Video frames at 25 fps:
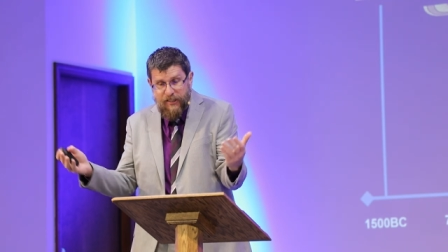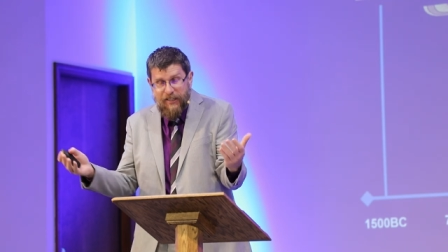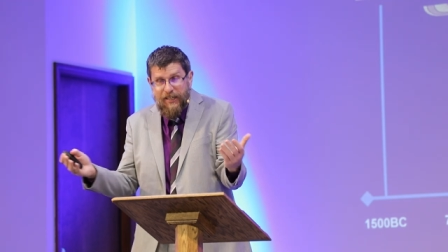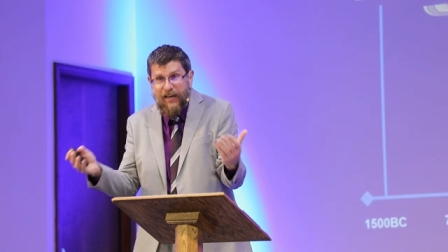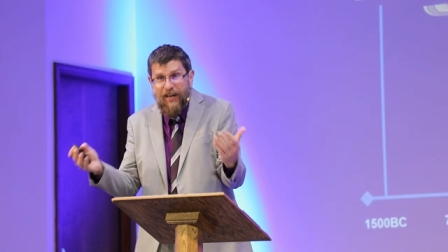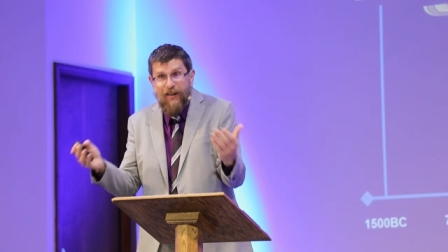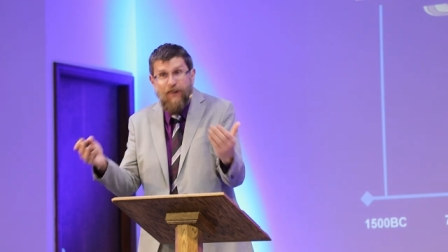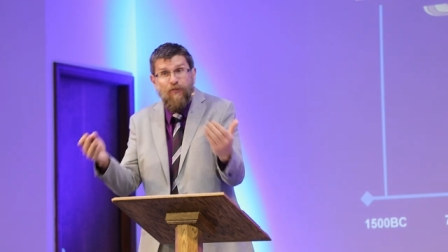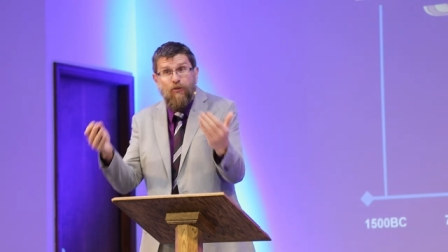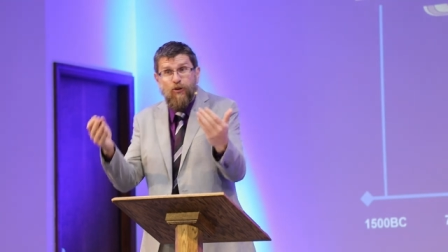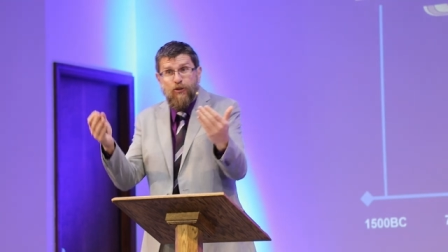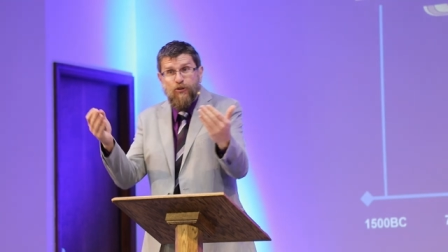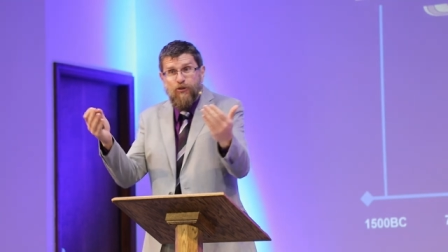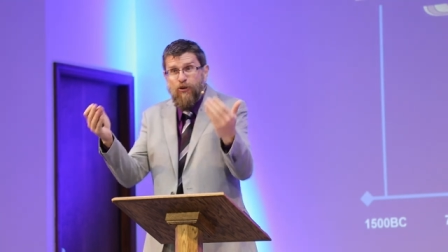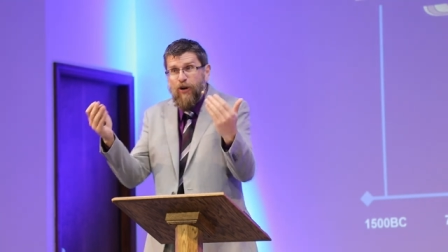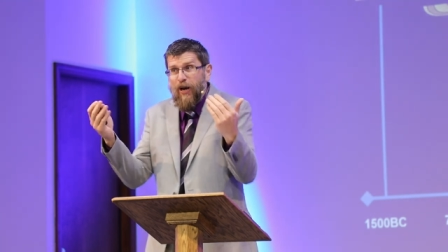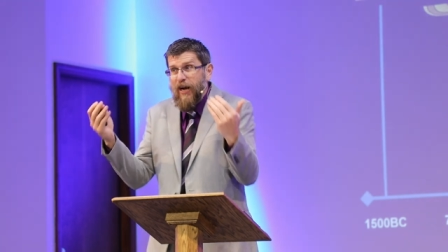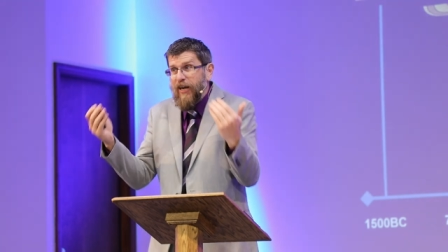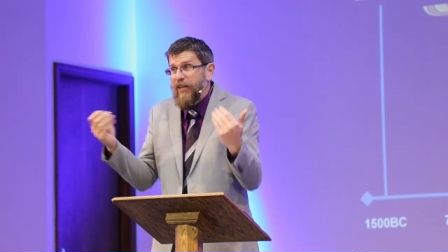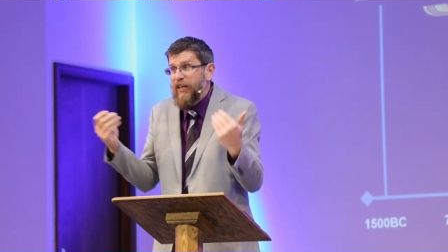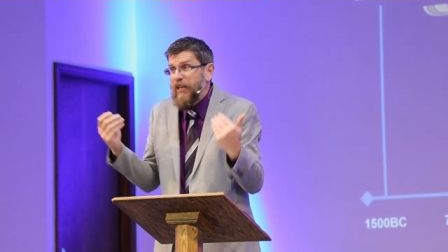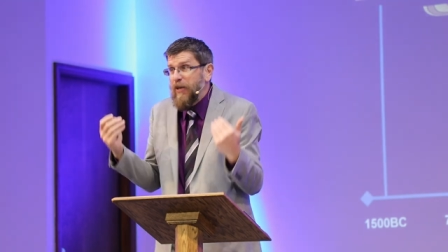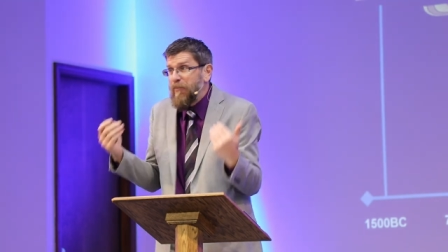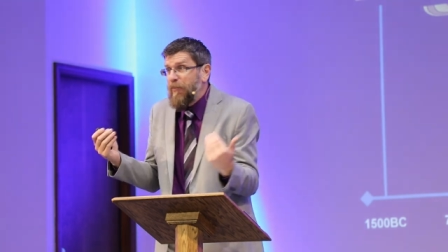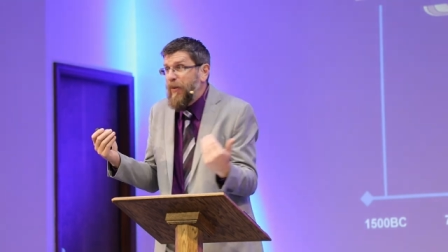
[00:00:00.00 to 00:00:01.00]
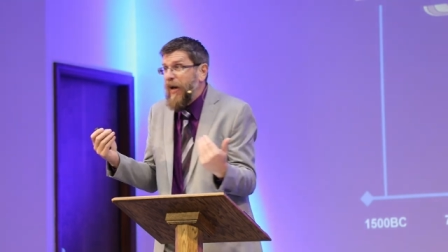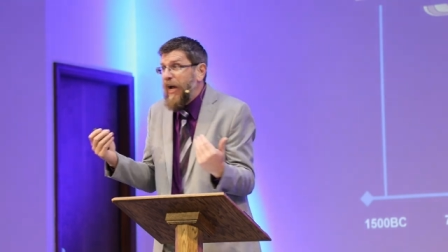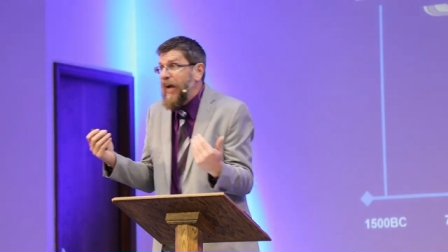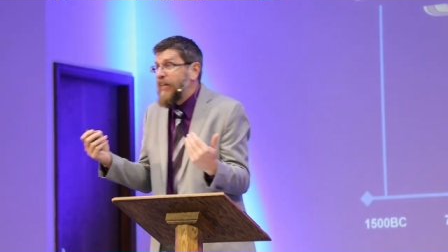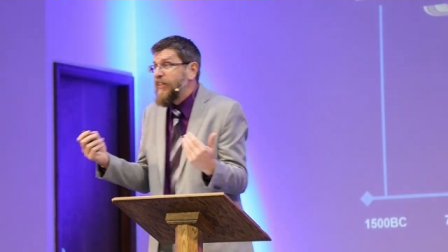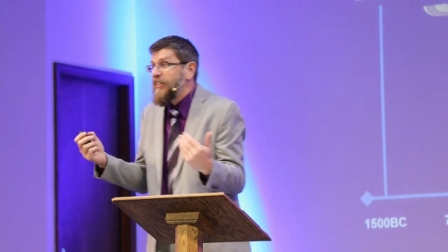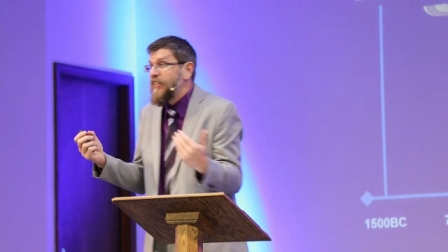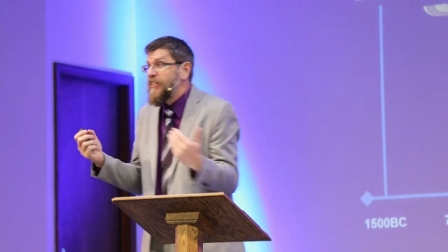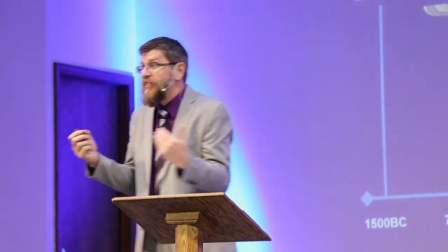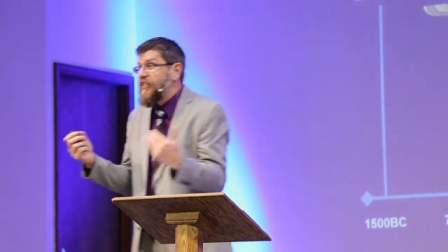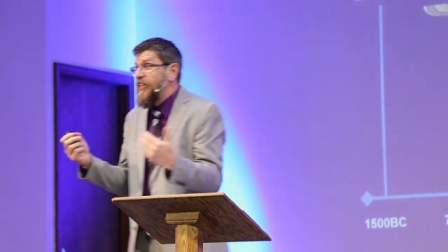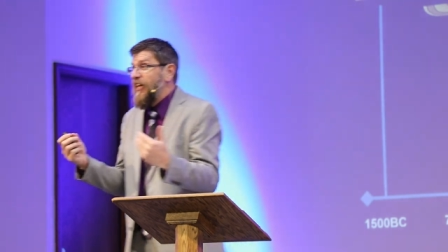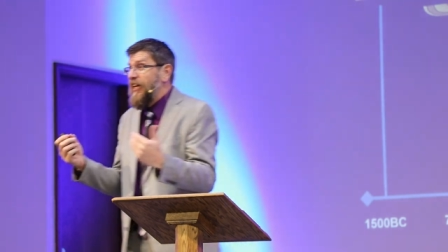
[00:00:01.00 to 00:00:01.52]
again, were trying to get back
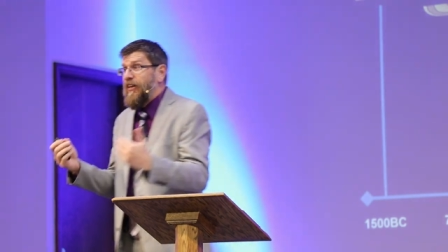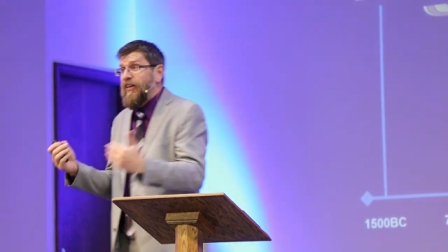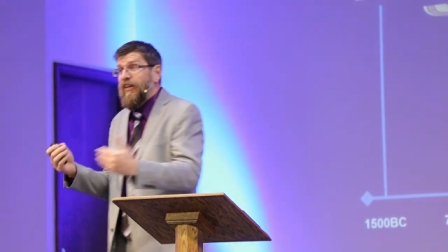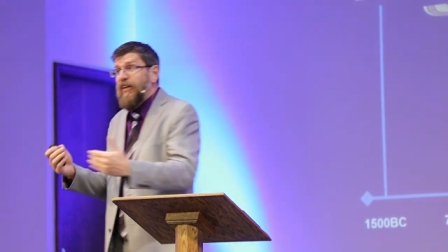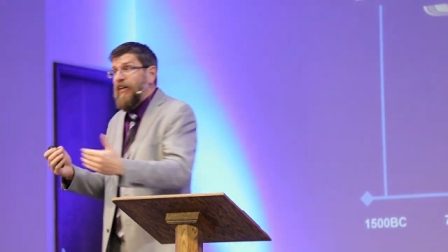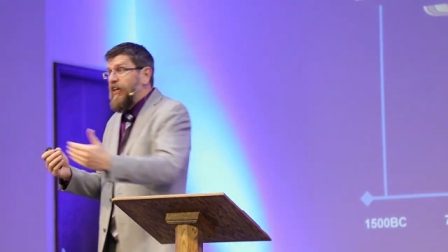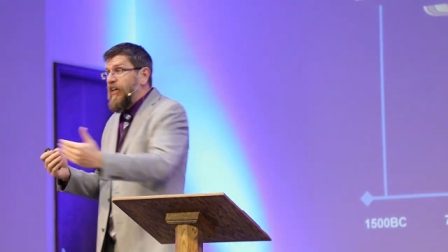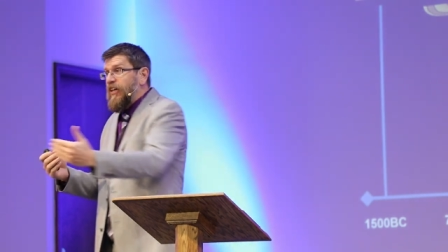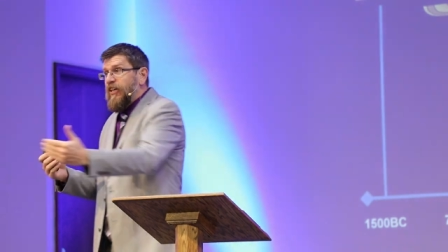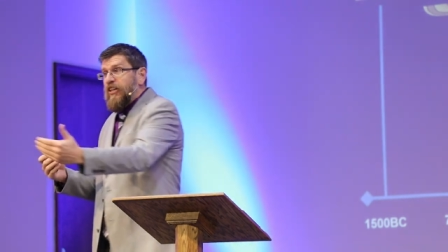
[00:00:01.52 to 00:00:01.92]
to saying